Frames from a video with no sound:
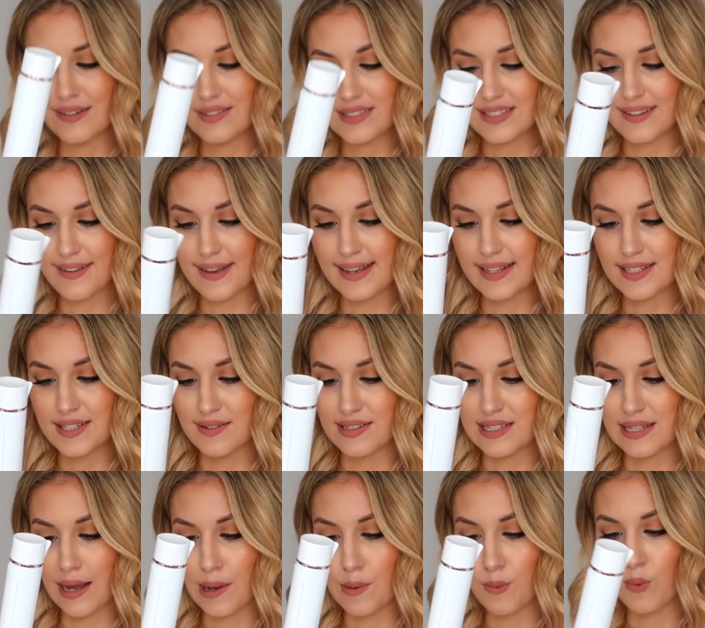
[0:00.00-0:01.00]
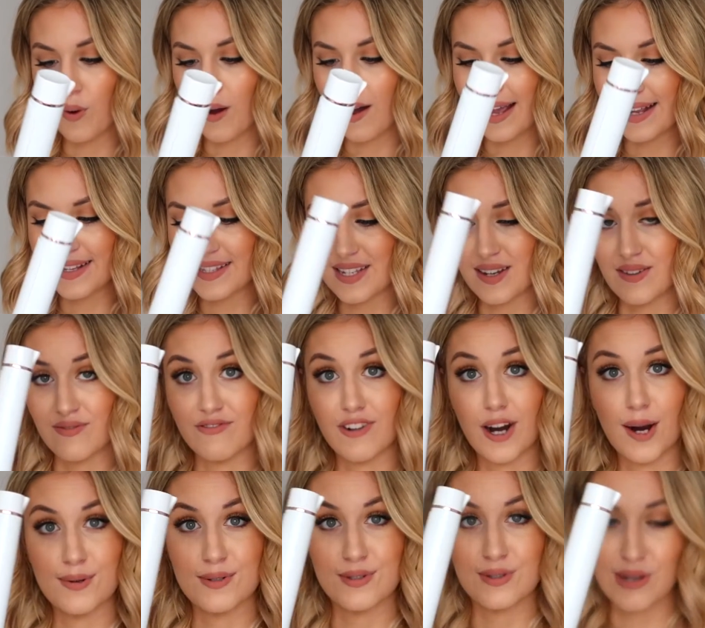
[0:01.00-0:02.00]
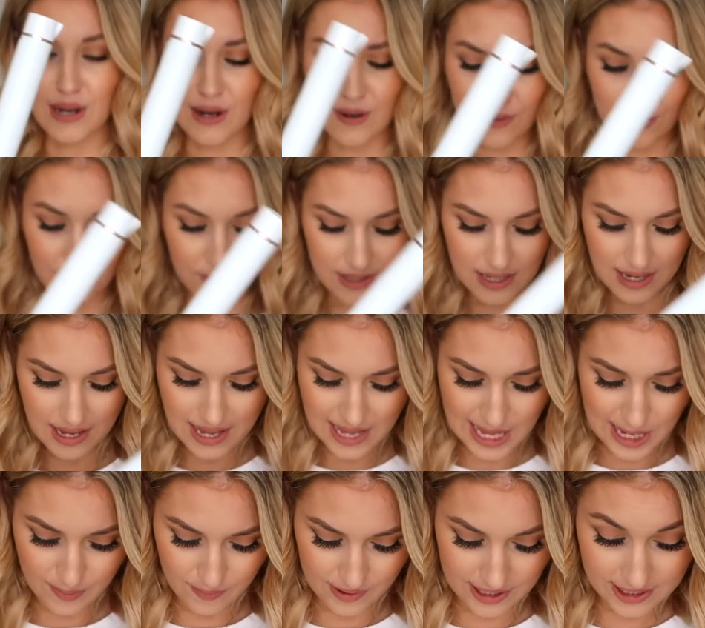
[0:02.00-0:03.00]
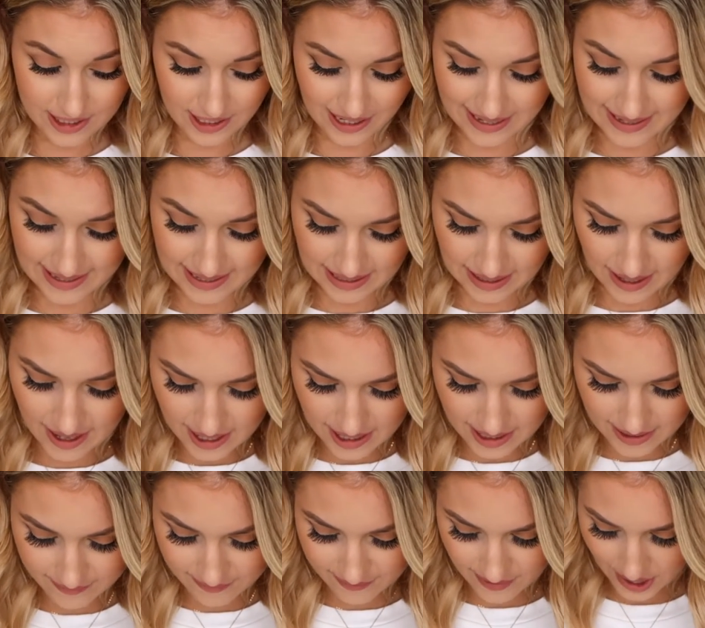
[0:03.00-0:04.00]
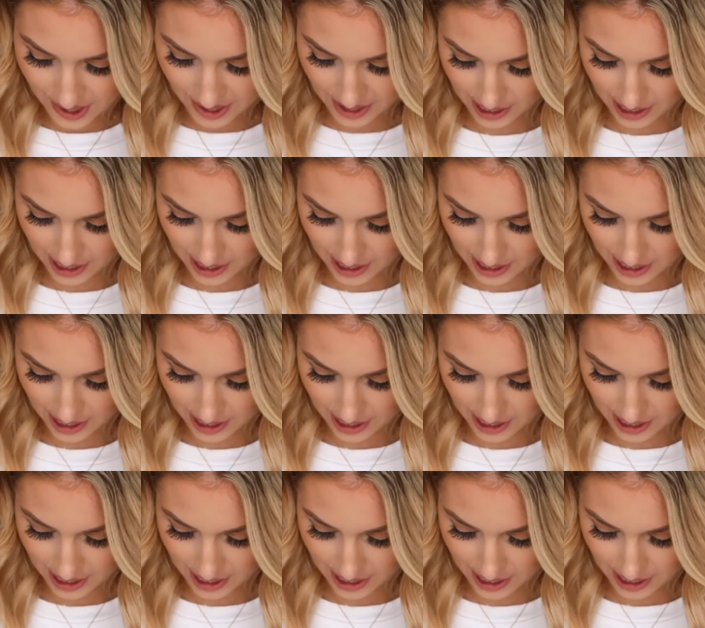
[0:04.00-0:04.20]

looks like. So it's like white and rose gold, which I love.